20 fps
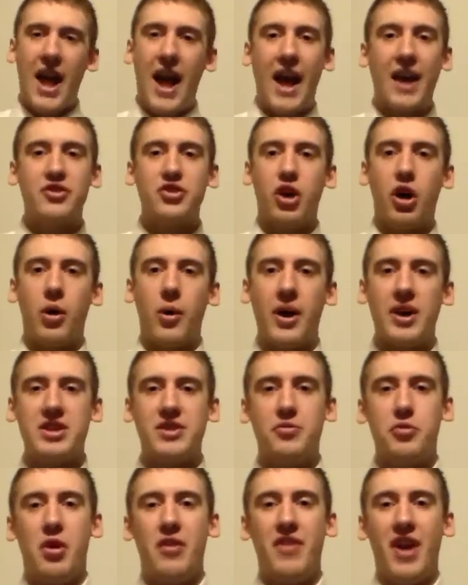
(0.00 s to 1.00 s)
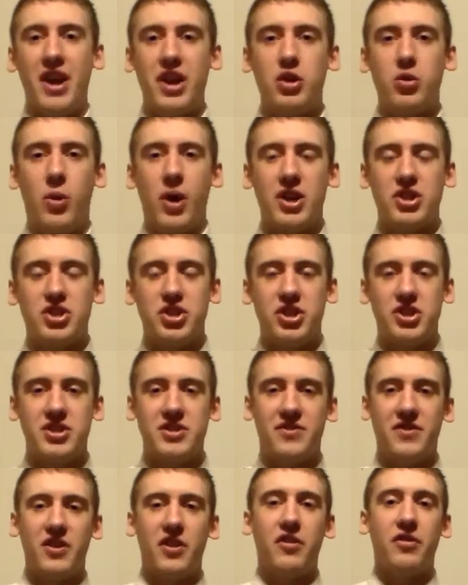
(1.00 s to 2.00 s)
As always, if you have any
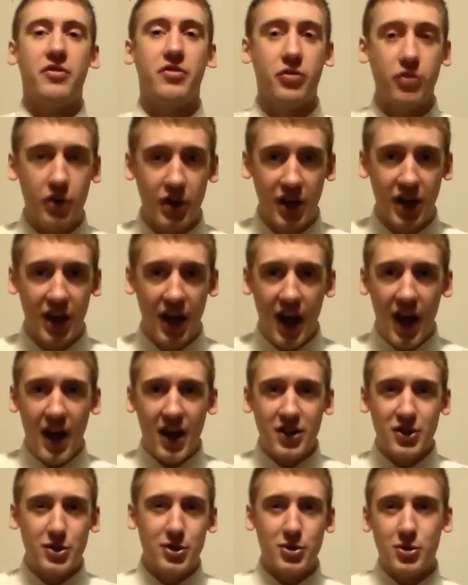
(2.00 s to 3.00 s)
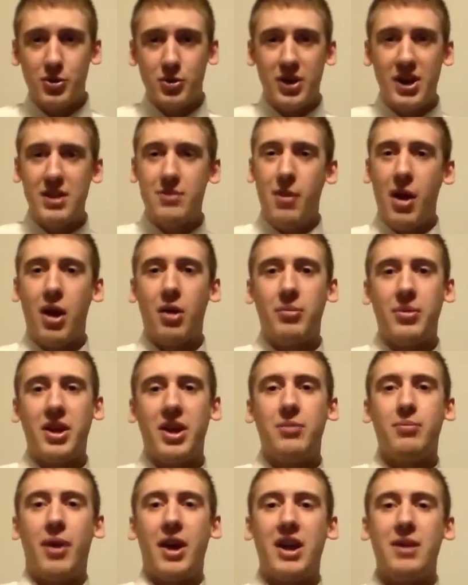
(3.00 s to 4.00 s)
questions, feel free to email
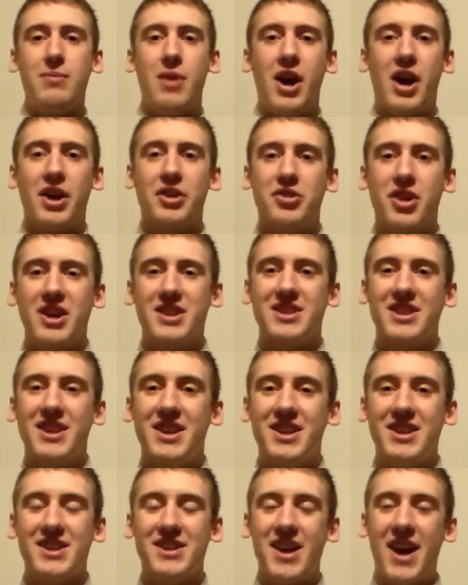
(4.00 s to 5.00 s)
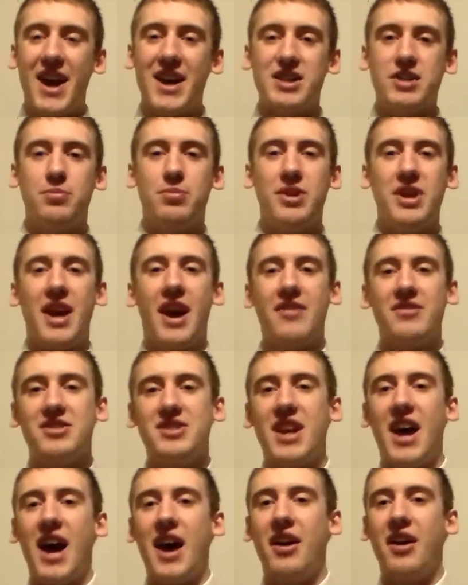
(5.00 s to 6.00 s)
me. My email address is
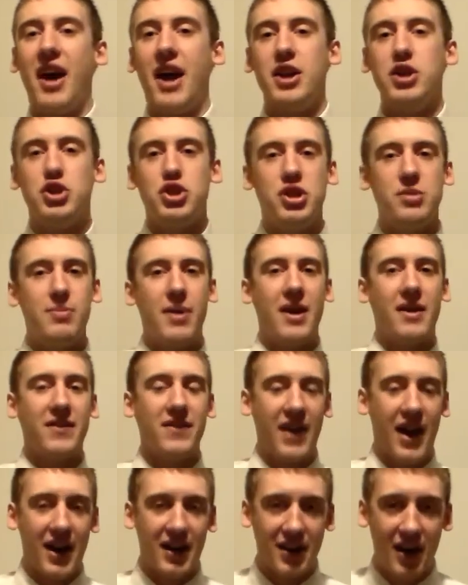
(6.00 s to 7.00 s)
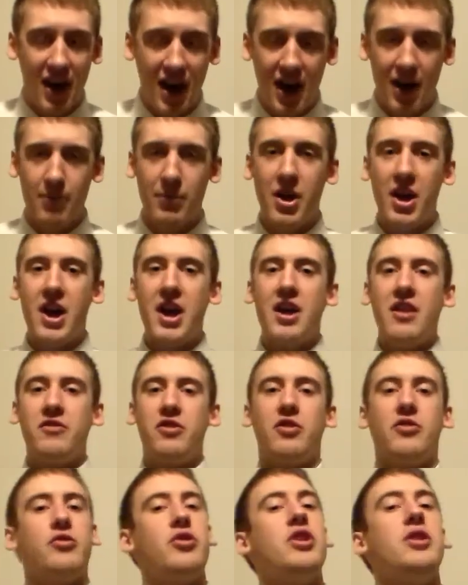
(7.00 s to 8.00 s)
spfstyle@gmail.com.
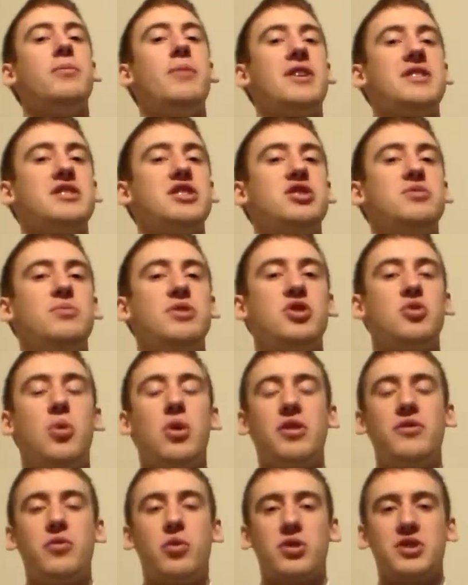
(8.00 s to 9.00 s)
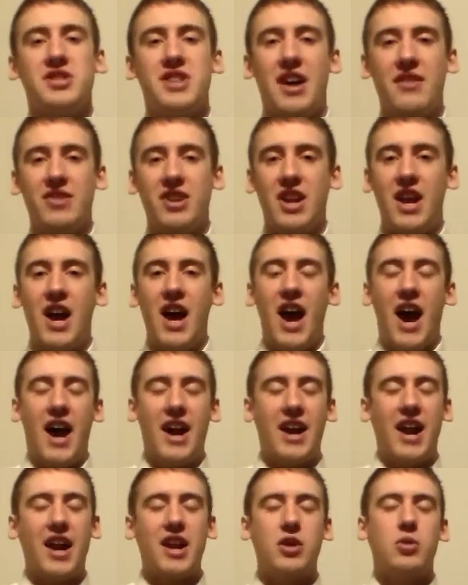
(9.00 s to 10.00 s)
Feel free to message me 24/7
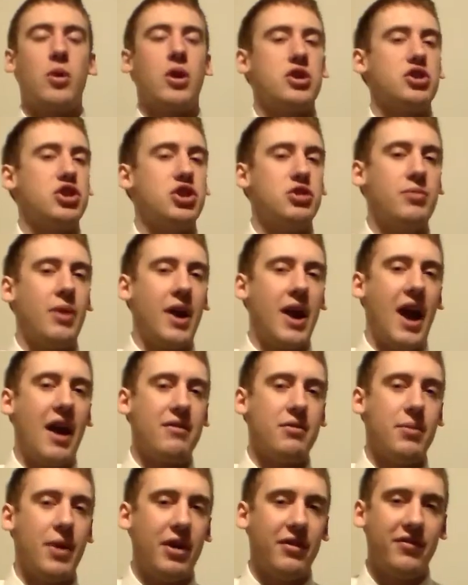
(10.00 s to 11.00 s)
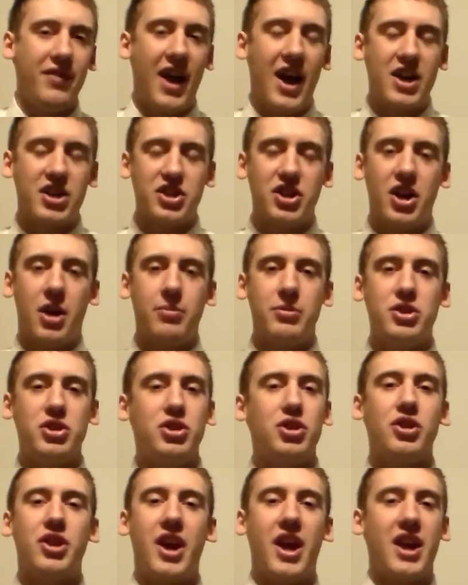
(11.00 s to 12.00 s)
on any question you might have about fashion. I'll be
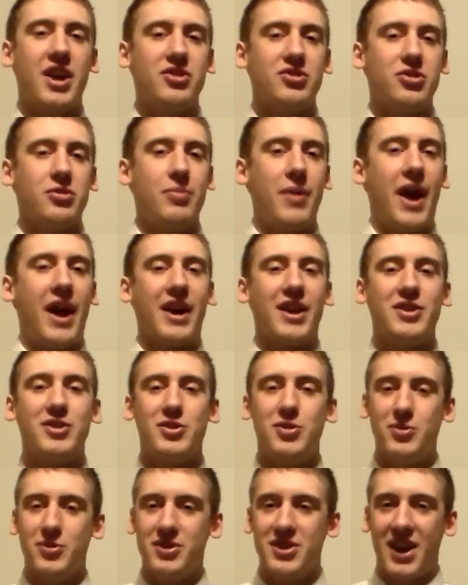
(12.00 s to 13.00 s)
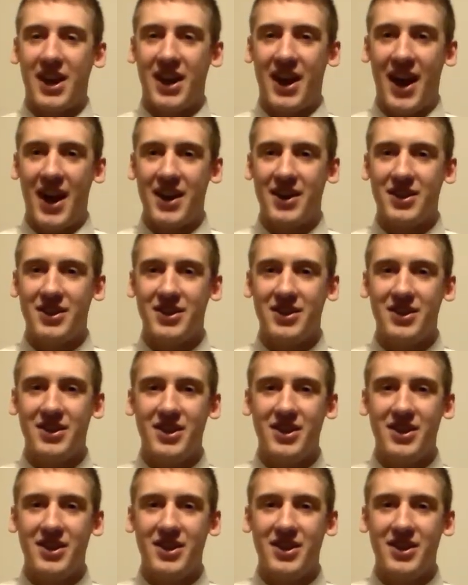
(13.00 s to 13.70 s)
sure to answer it back as soon as I can.